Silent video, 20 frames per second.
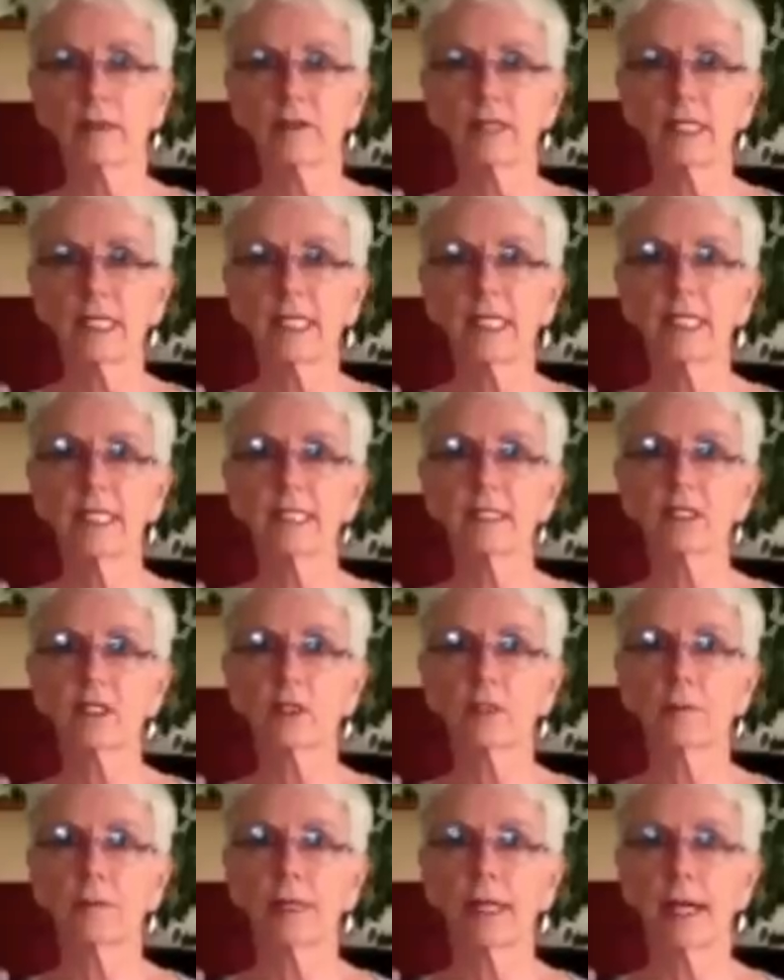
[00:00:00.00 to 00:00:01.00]
you need is
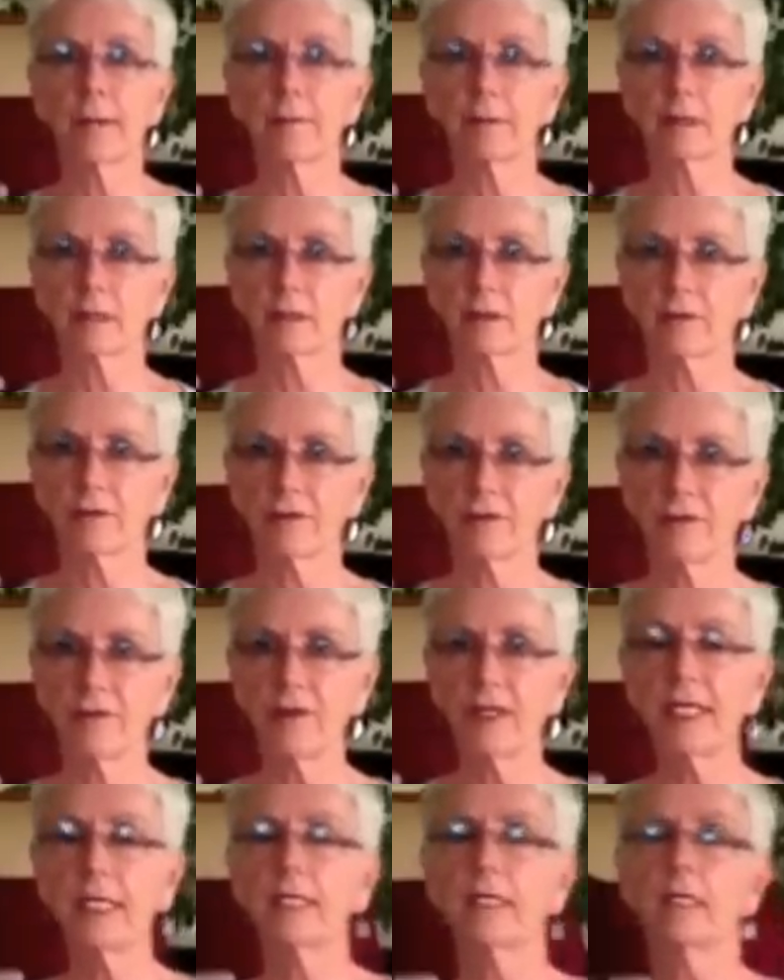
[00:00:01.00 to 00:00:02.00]
to be able to
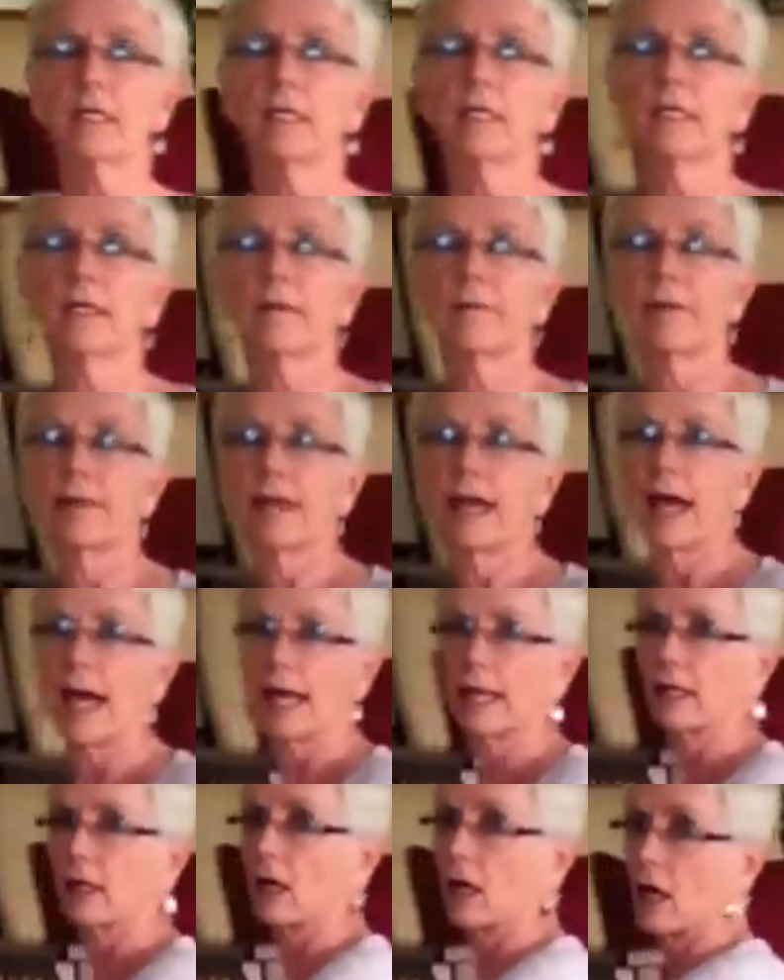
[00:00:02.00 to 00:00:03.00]
feel
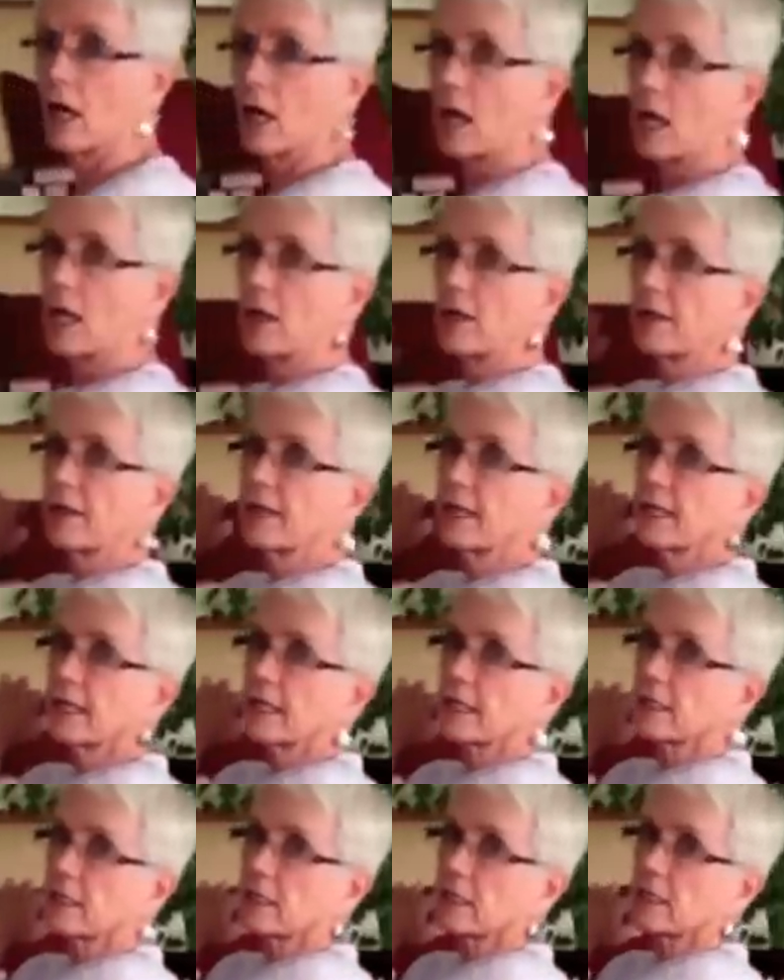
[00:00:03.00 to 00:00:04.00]
that all
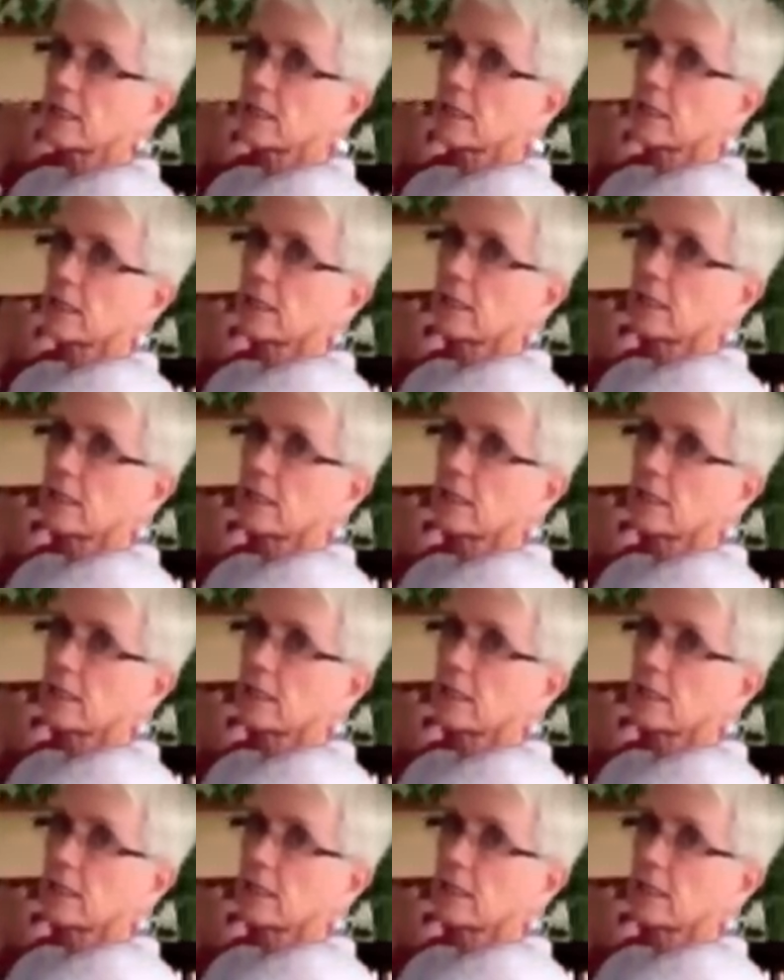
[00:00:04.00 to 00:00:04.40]
this